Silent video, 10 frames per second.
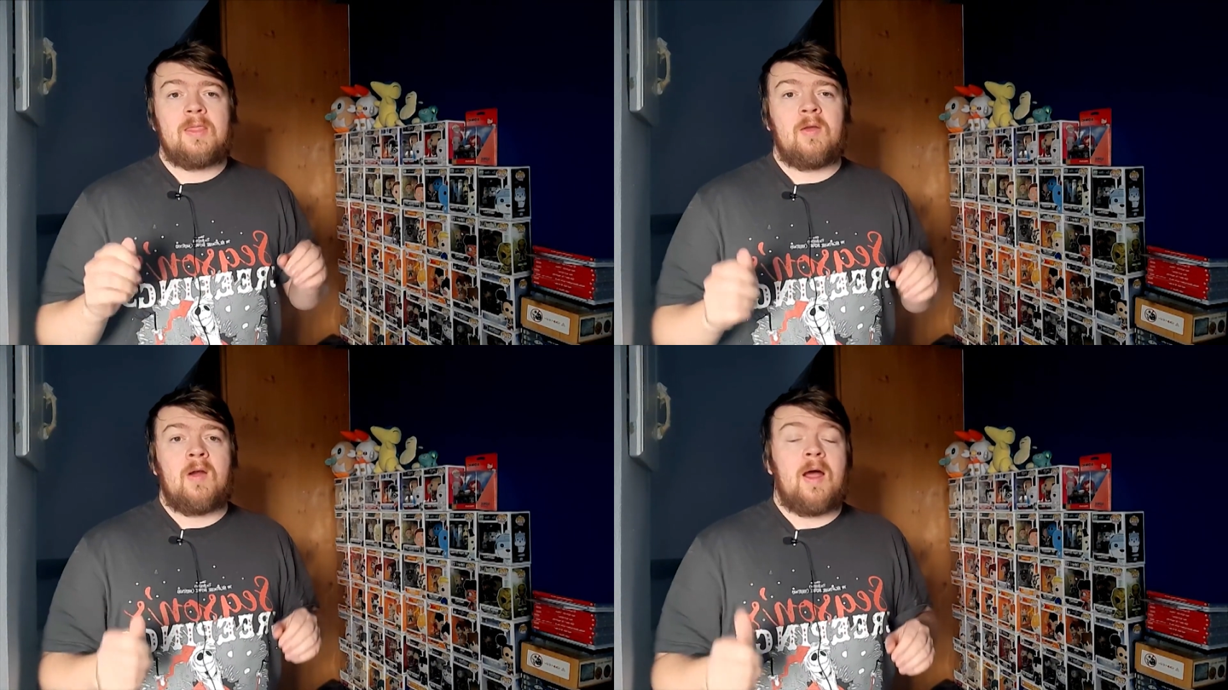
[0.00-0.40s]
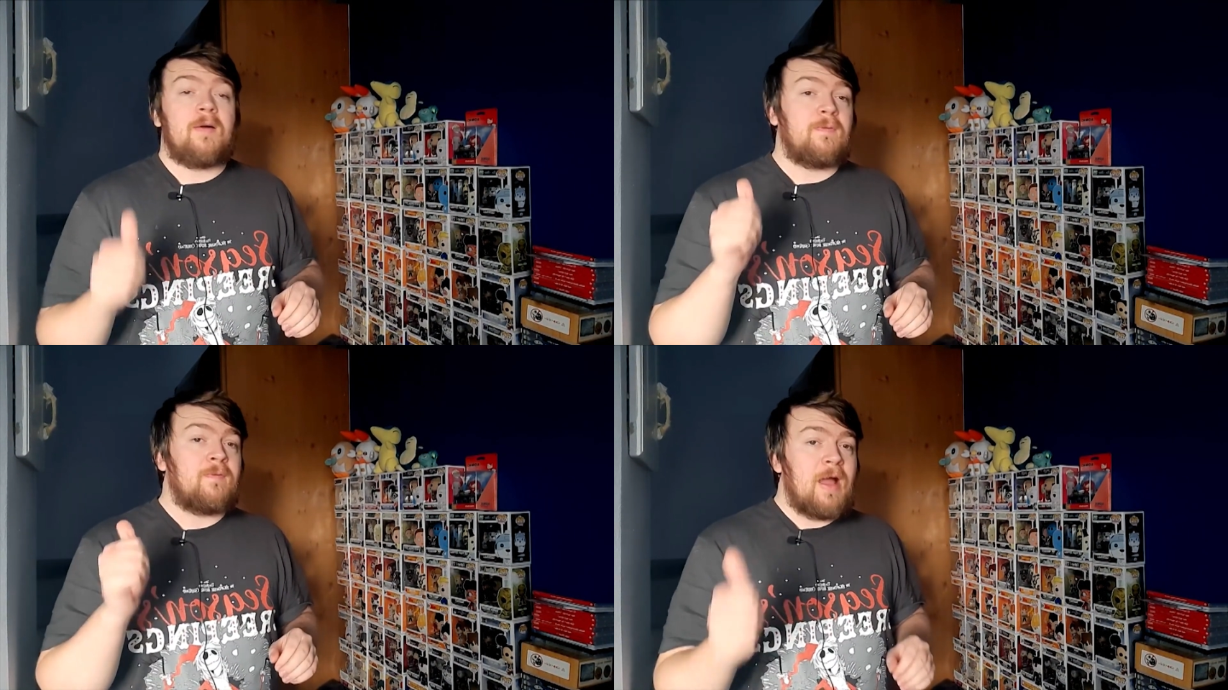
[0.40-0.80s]
There
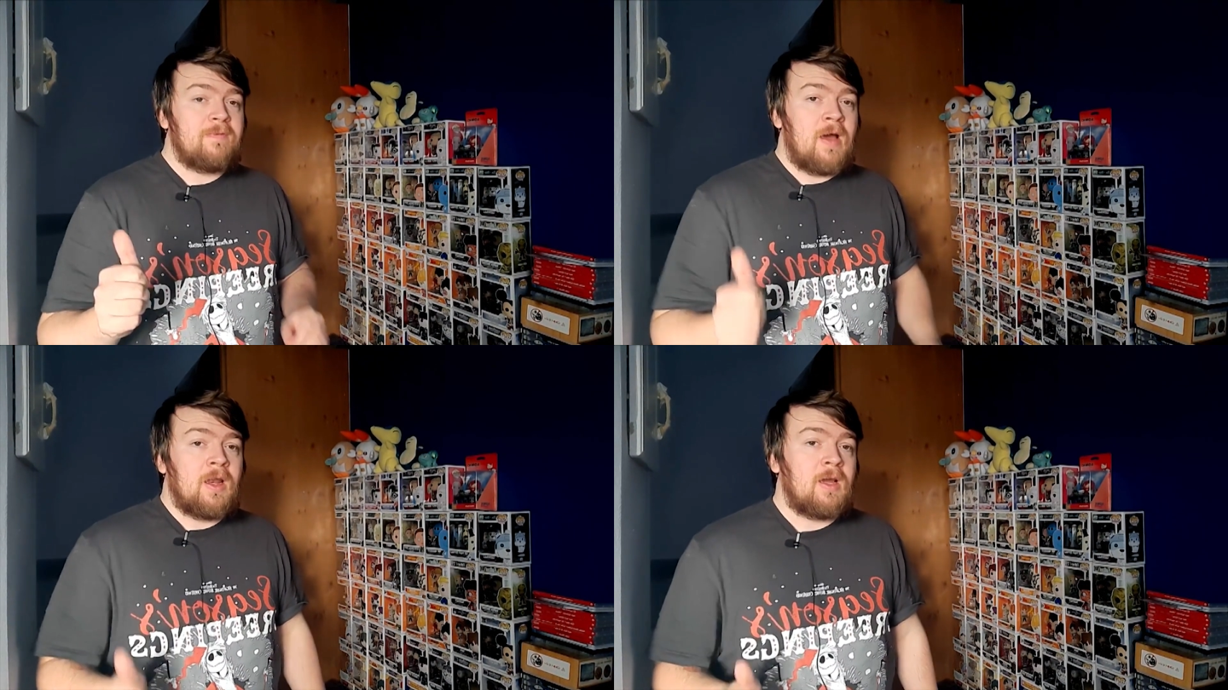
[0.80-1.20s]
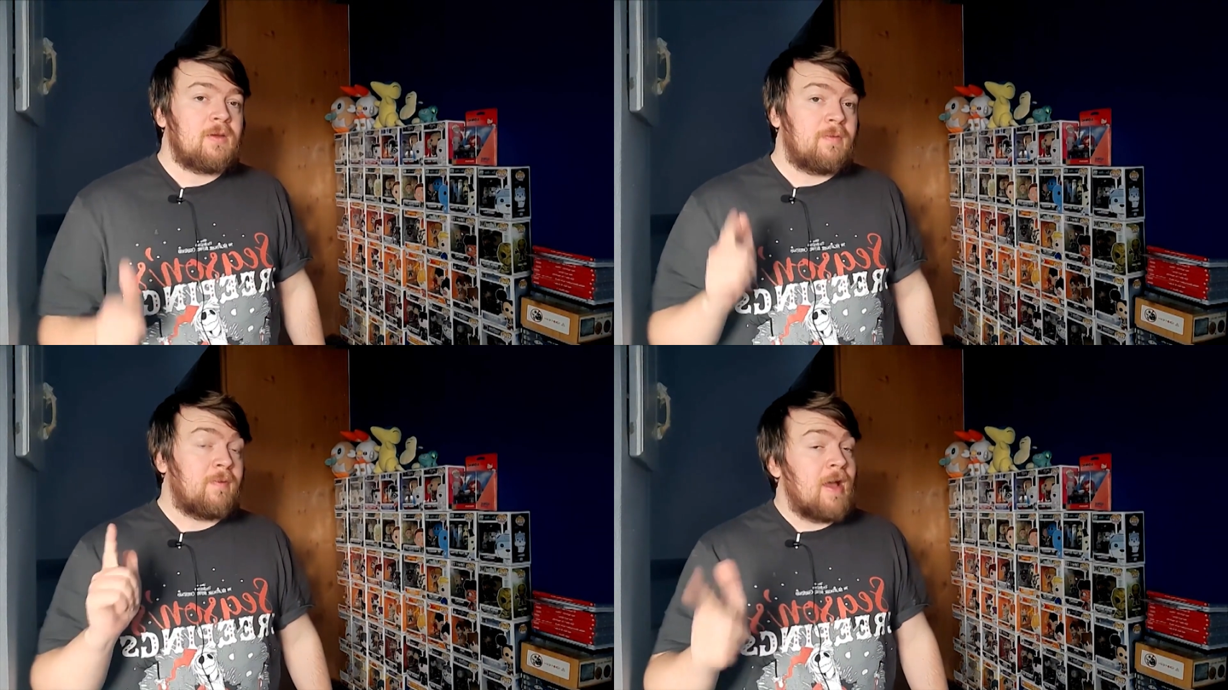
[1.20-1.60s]
are 5
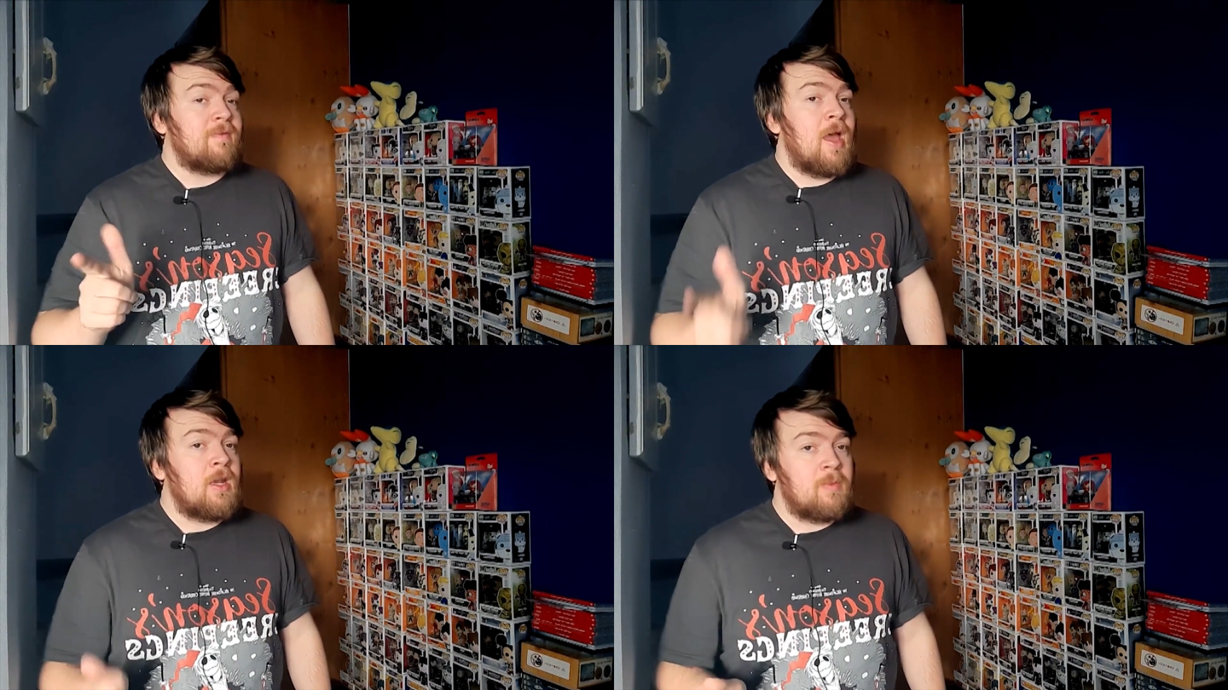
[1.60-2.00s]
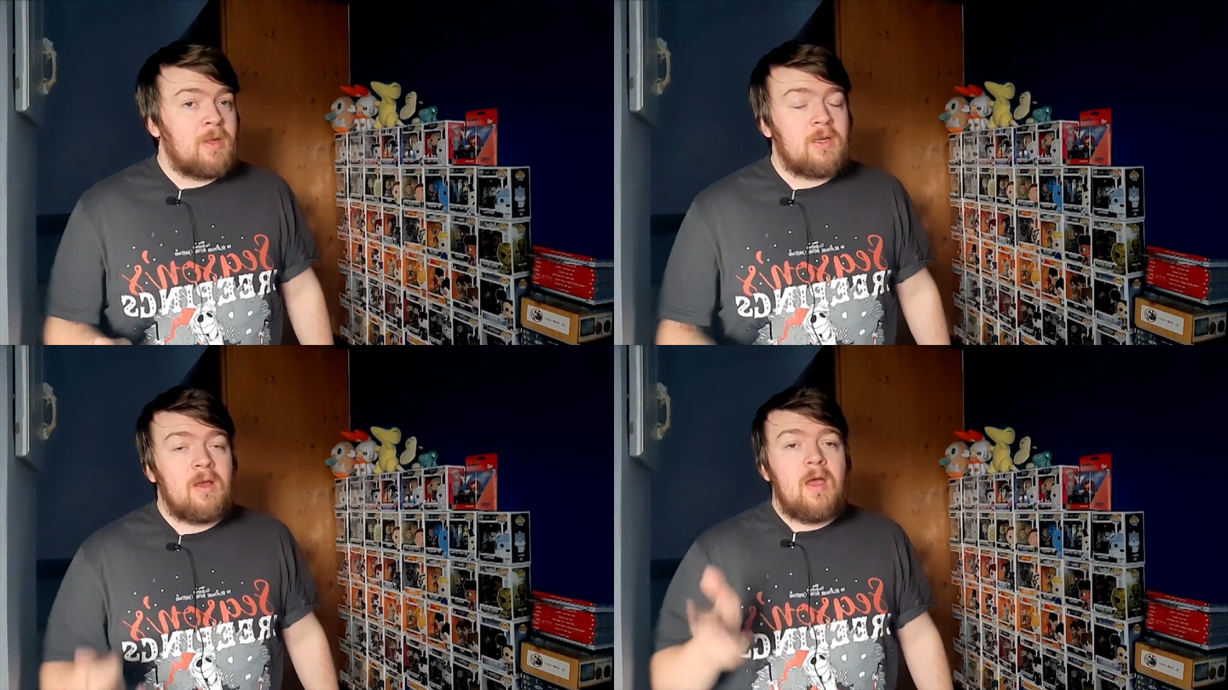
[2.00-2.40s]
allied, 5
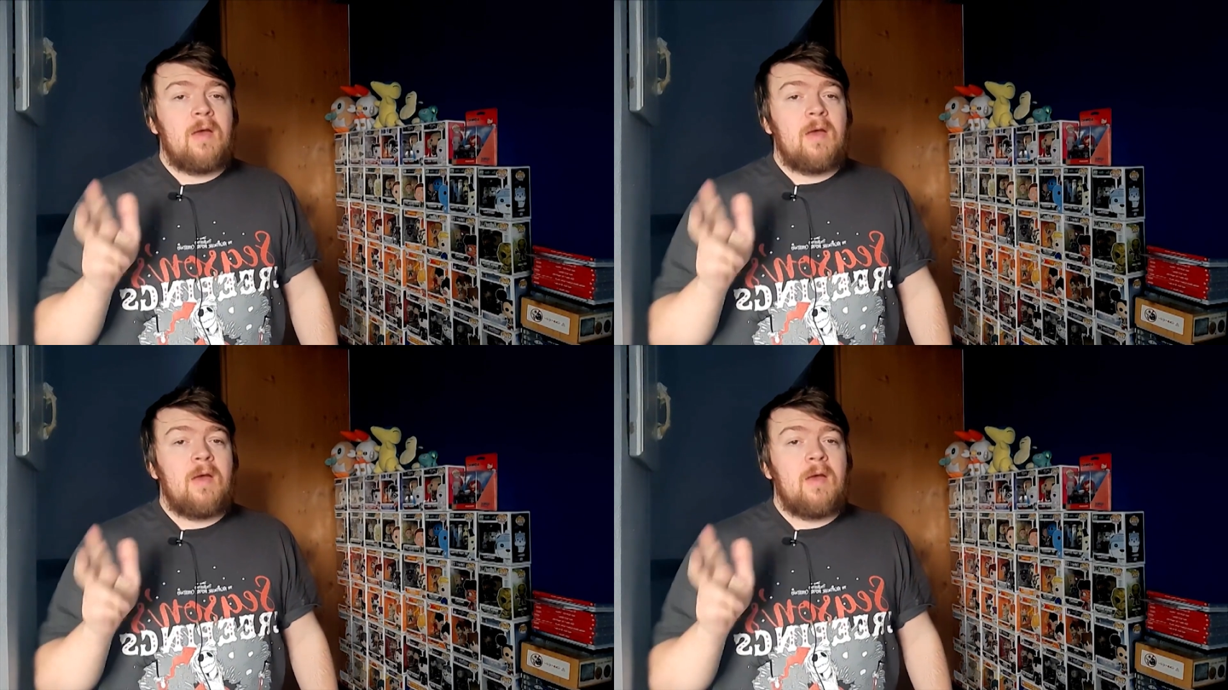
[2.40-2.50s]
enemied,